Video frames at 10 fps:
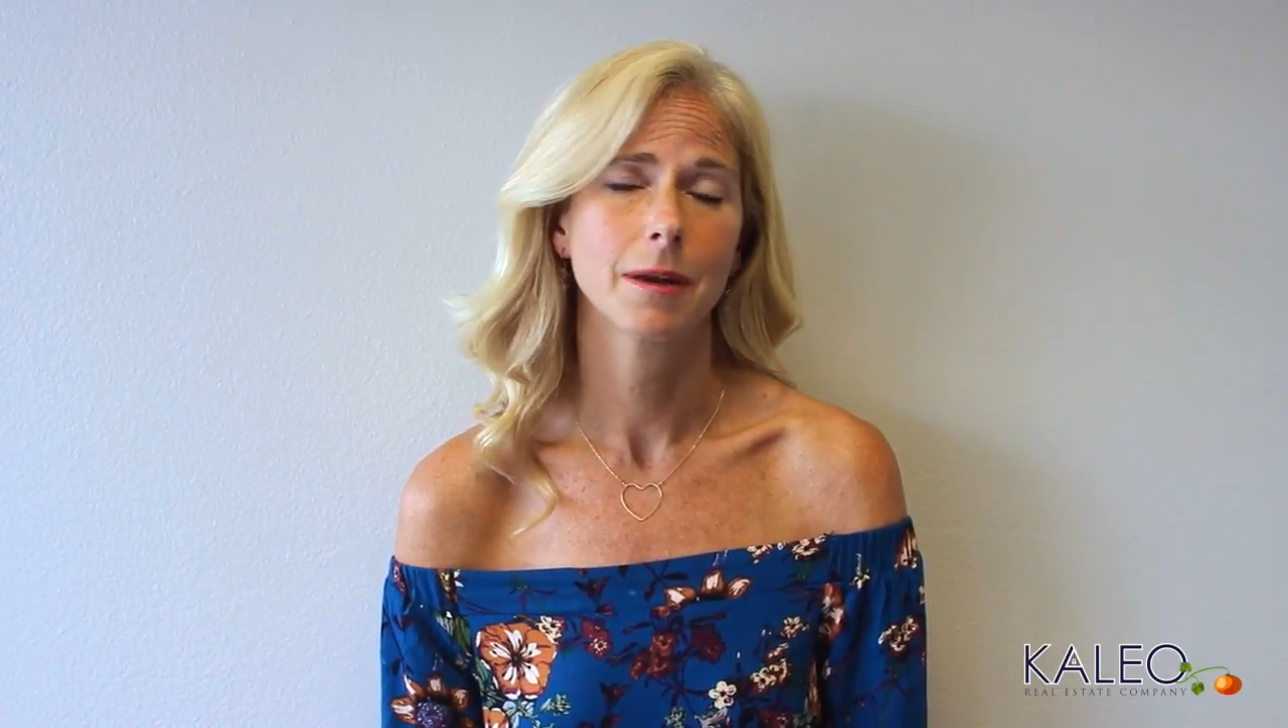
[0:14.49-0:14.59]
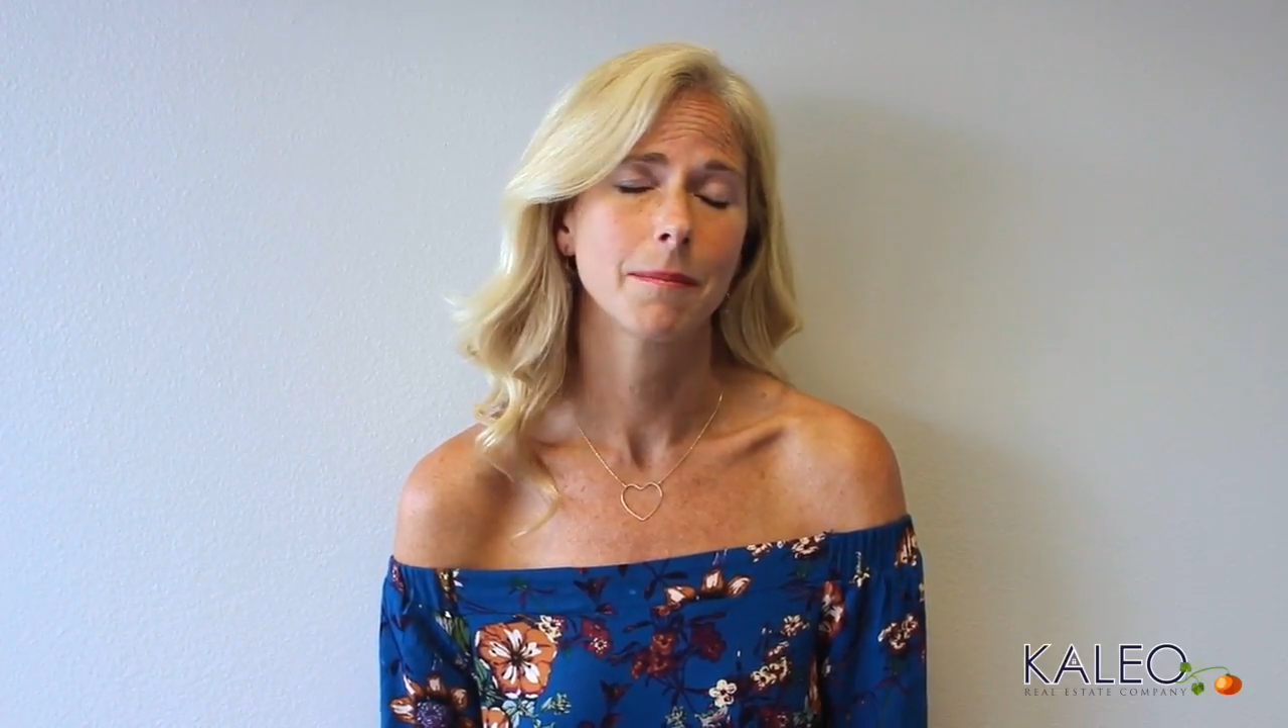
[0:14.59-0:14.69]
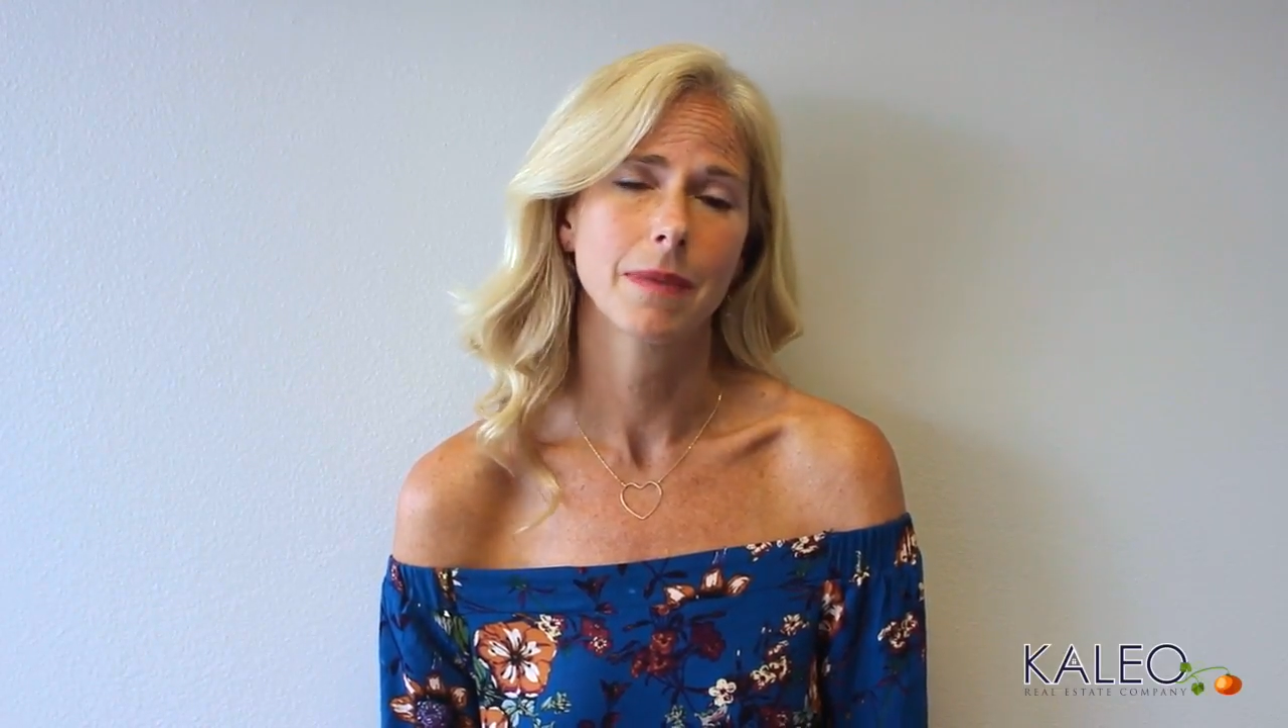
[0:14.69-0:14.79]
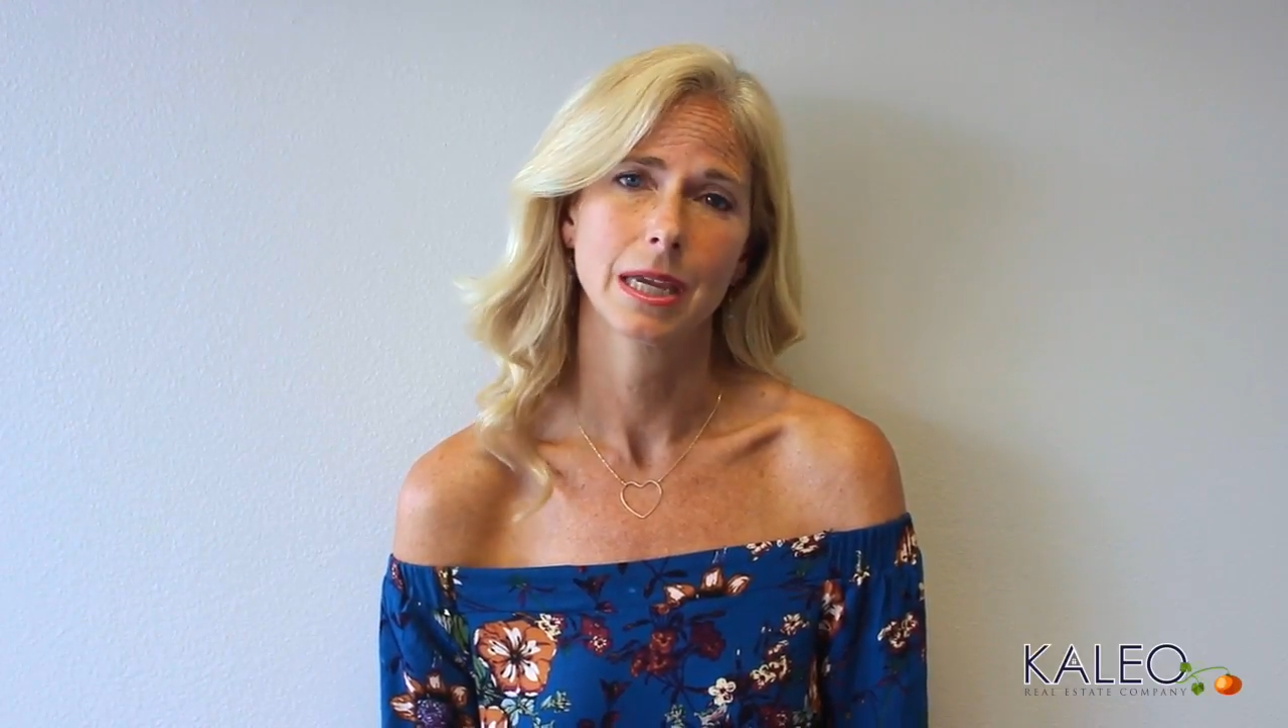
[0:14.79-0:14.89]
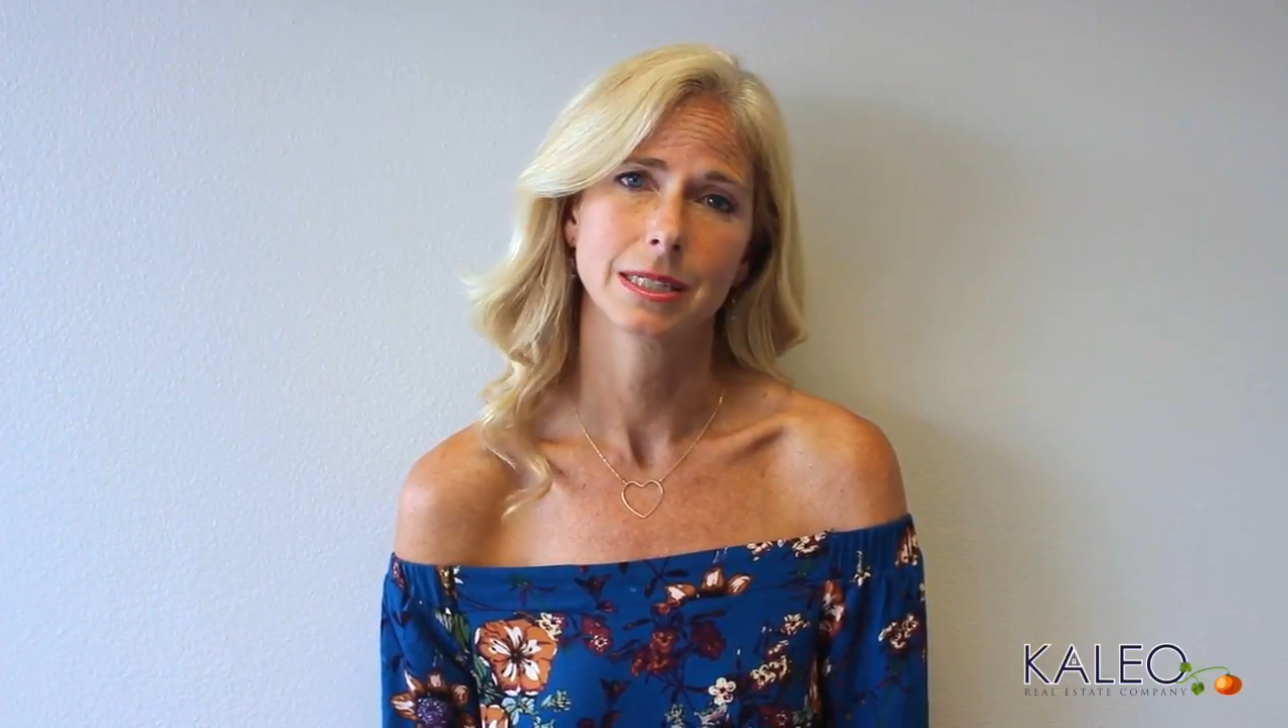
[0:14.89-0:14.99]

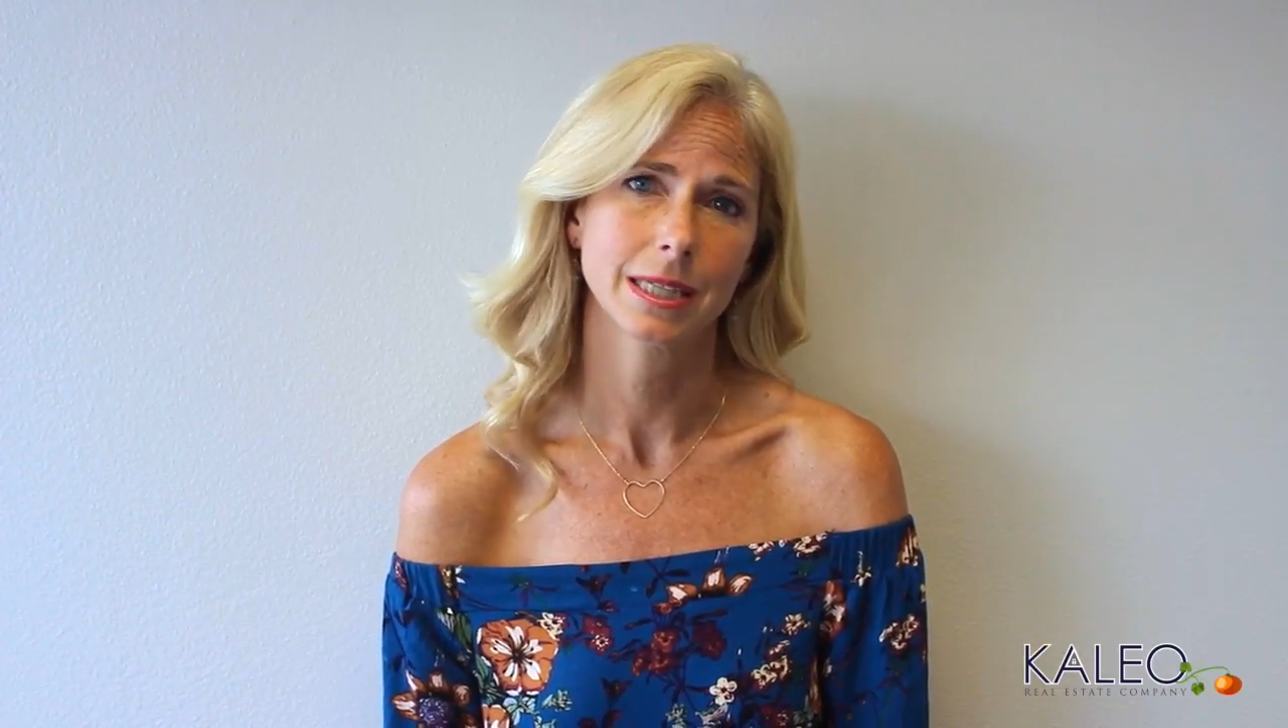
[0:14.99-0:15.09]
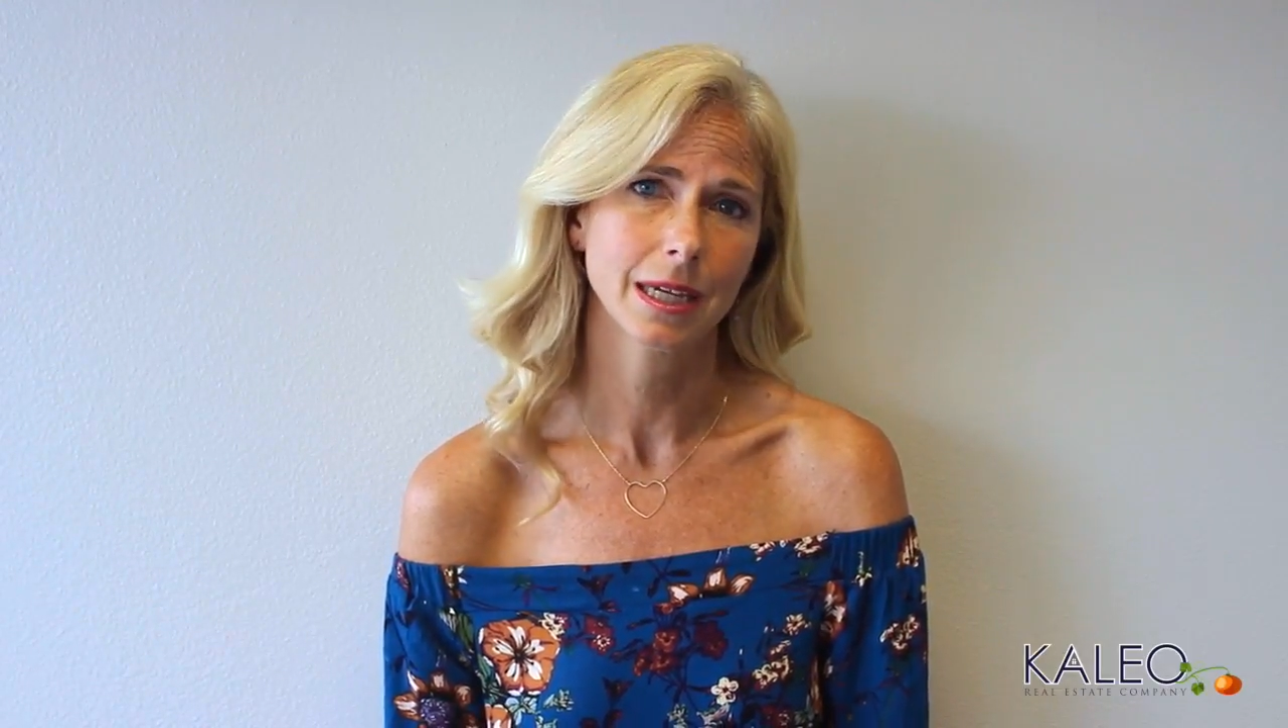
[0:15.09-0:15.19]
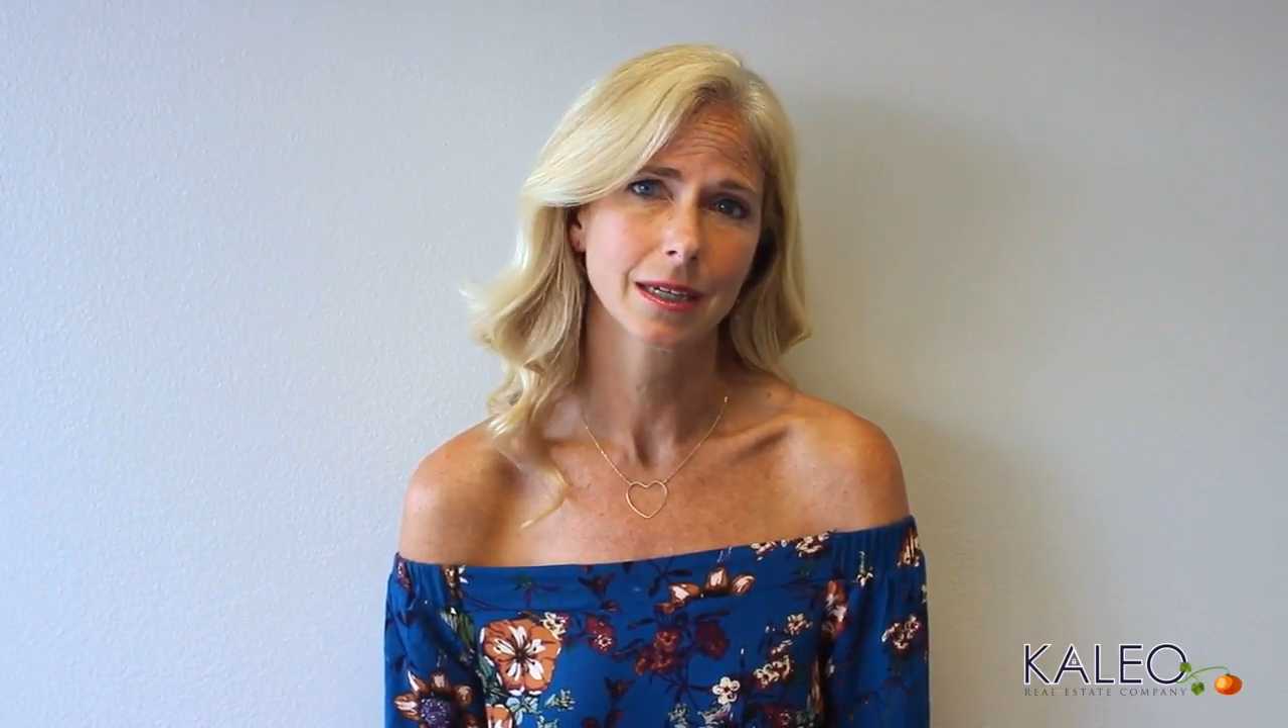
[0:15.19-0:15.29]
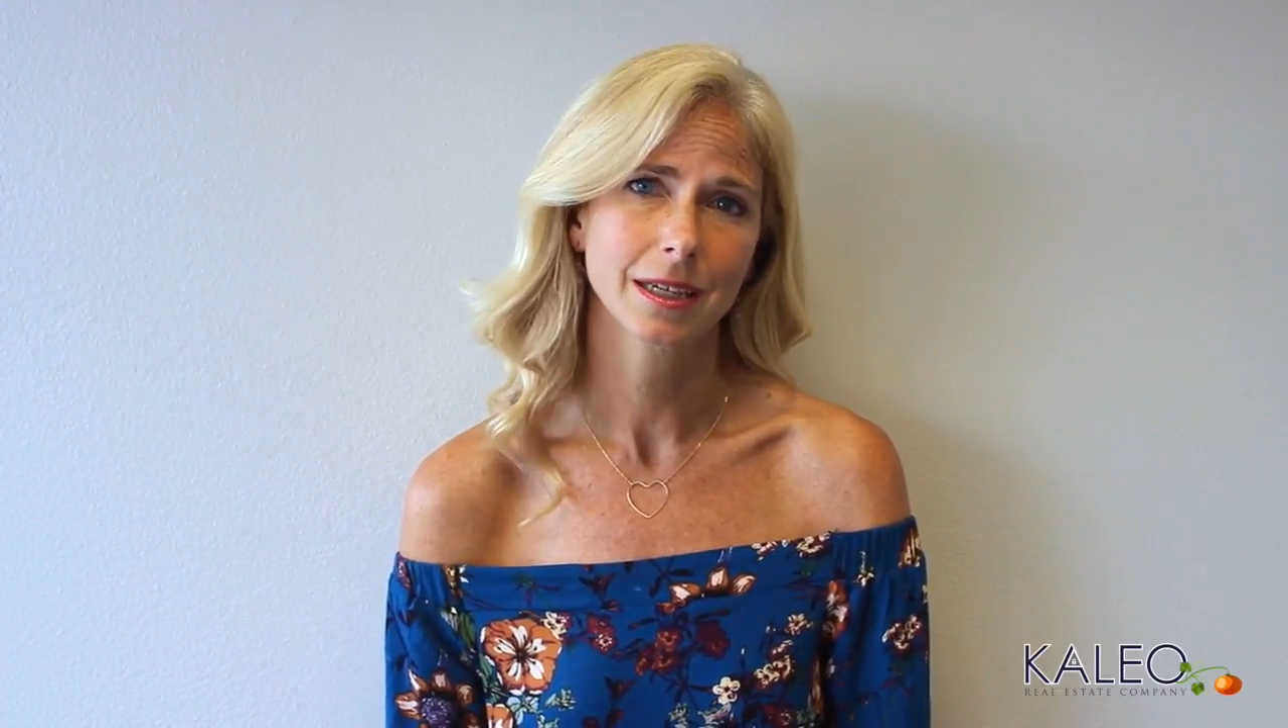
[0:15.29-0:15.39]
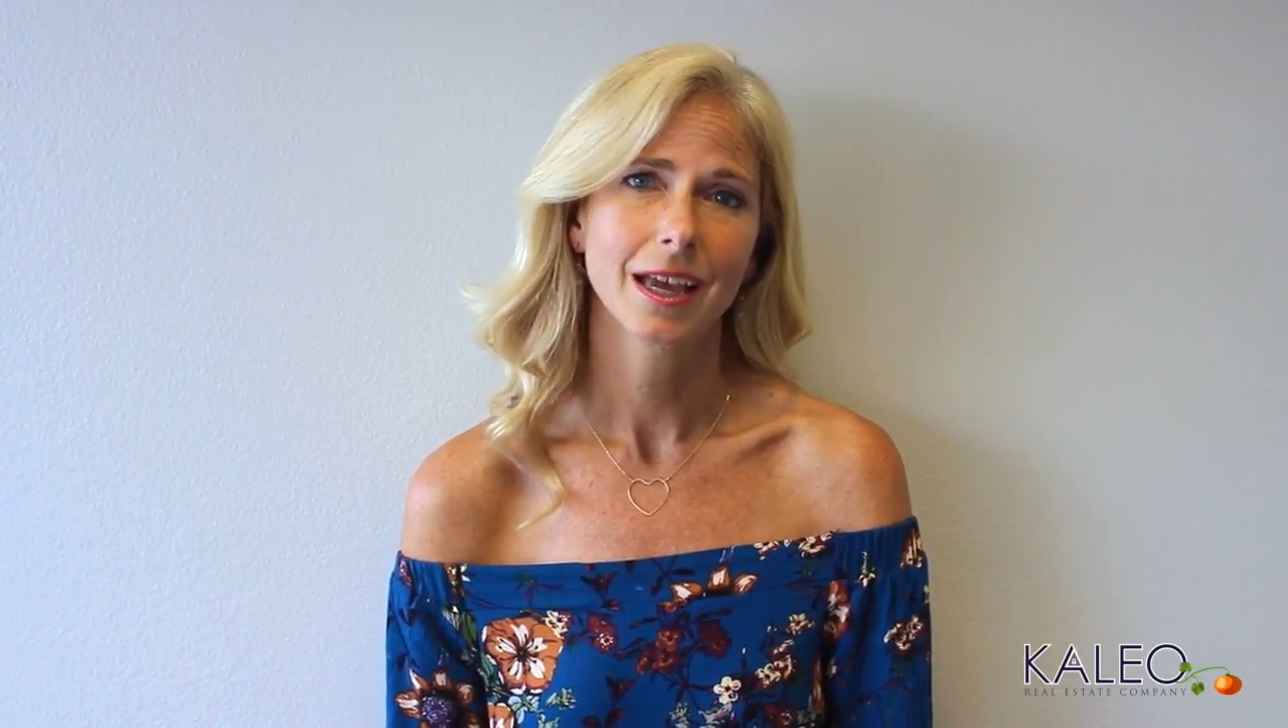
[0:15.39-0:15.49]

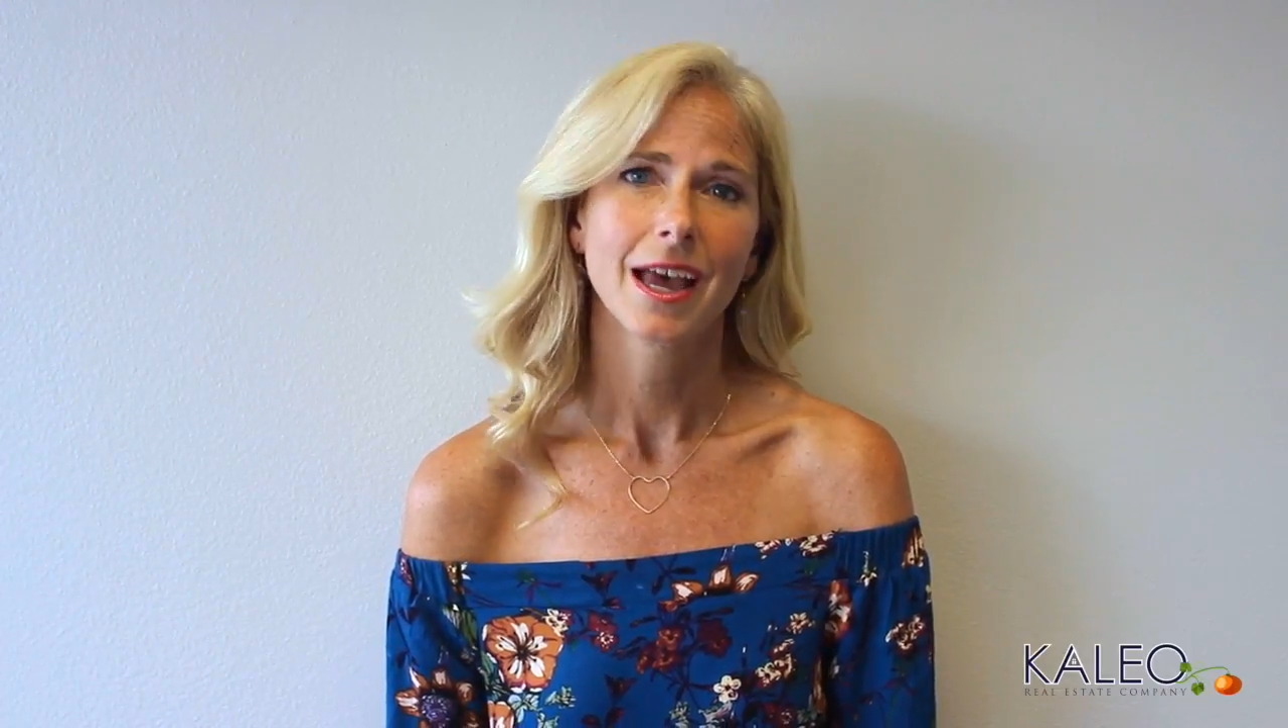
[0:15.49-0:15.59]
amazing.